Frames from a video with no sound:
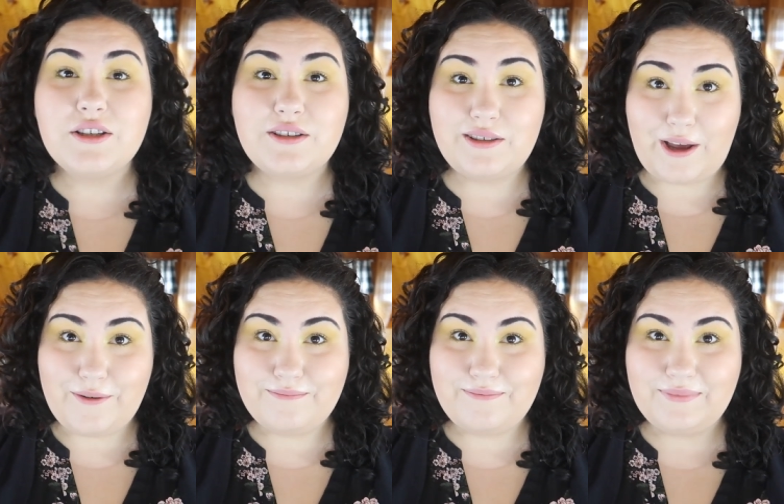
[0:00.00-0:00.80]
So
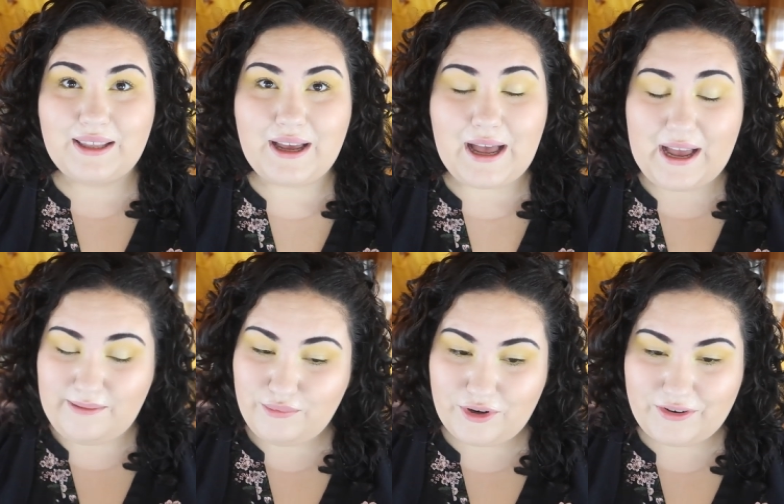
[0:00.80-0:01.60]
I
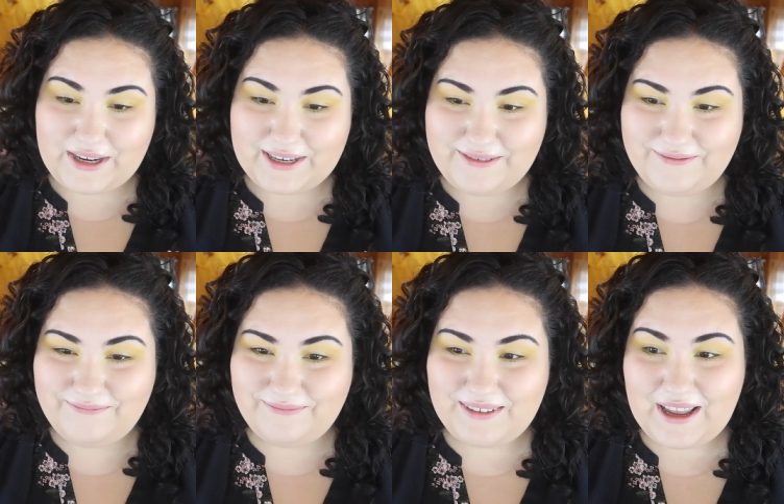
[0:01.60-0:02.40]
am Puerto Rican.
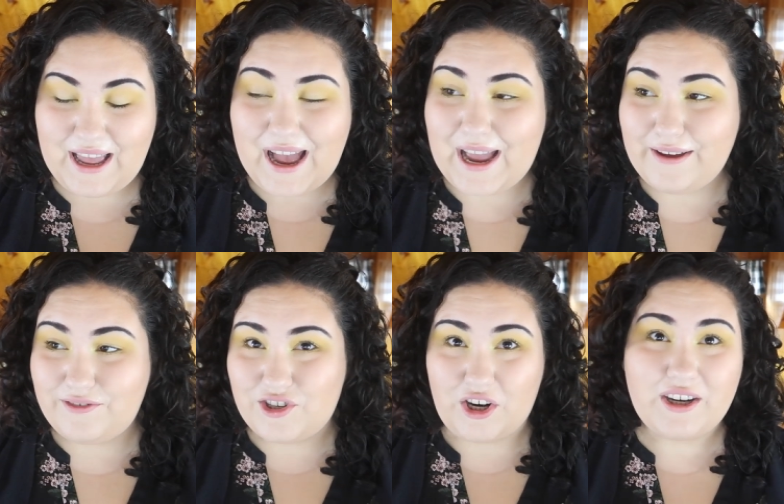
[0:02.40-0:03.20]
I
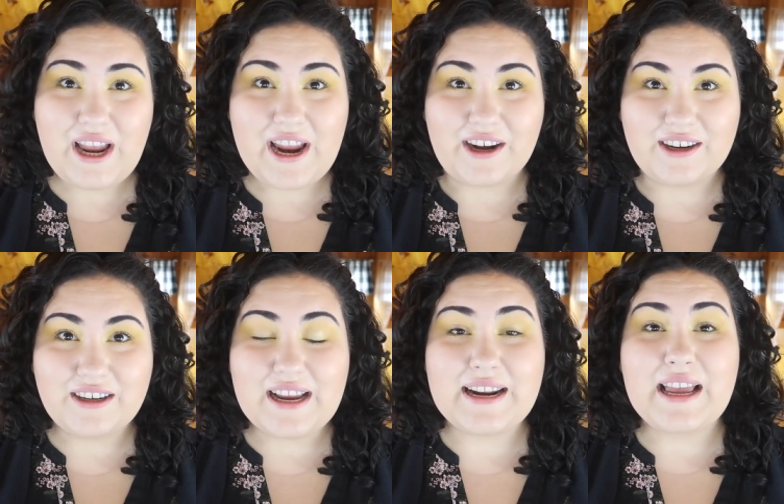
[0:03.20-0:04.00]
have dark
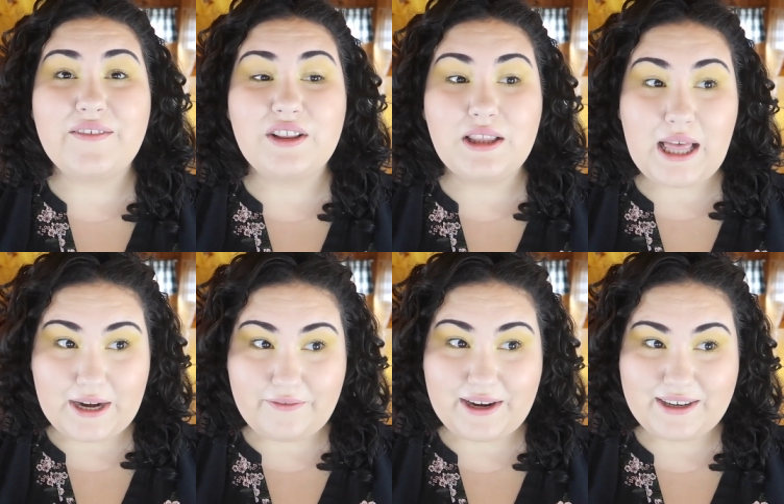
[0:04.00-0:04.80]
hair and I have a
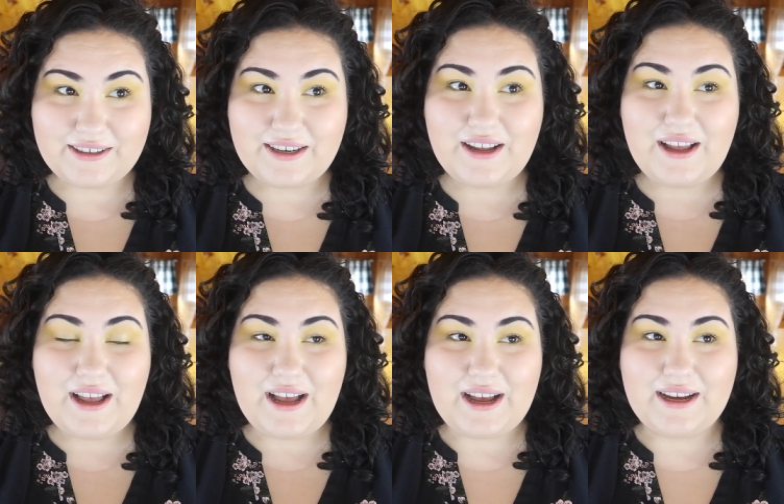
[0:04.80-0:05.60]
lot of hair.
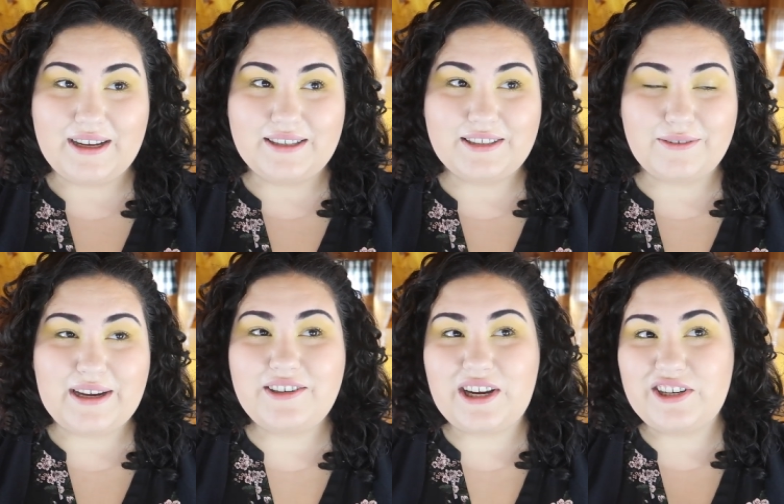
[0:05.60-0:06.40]
So
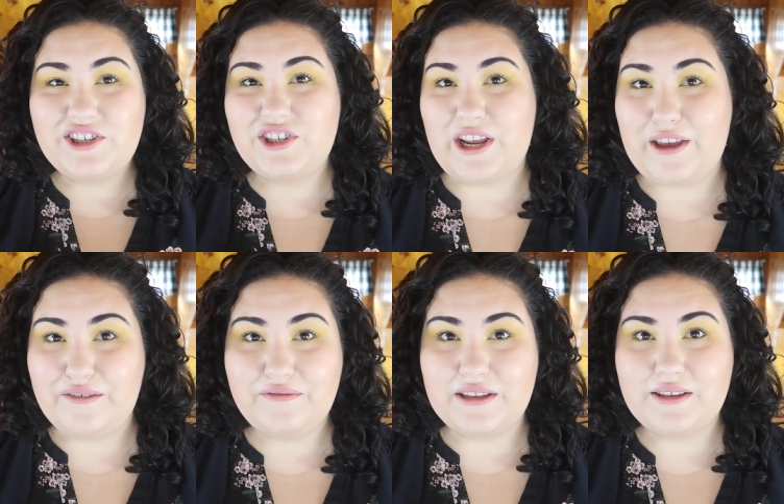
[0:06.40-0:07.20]
I just
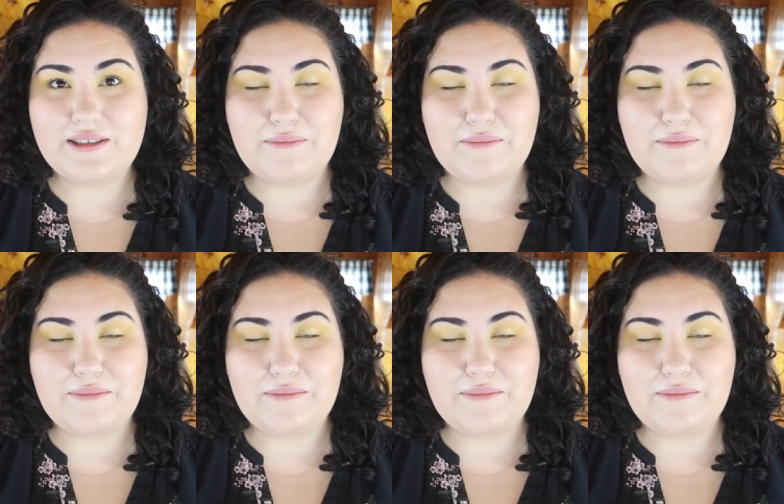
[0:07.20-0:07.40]
shave. In the